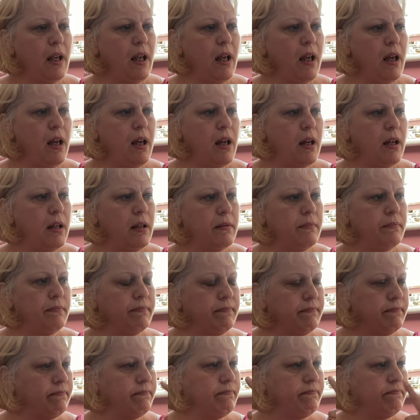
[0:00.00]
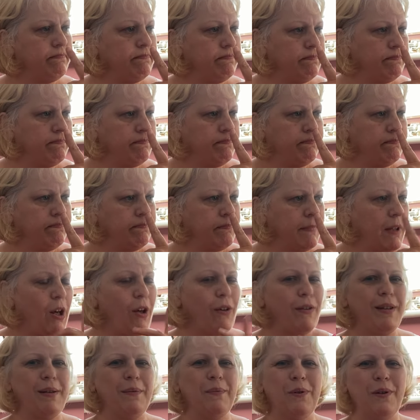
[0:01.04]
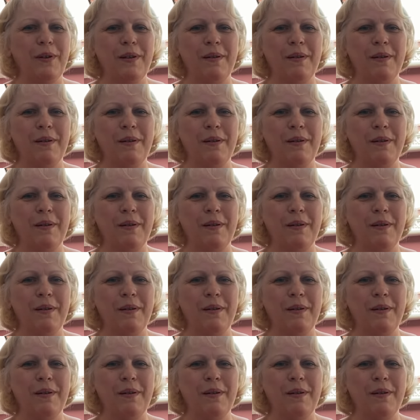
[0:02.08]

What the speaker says: Can't think what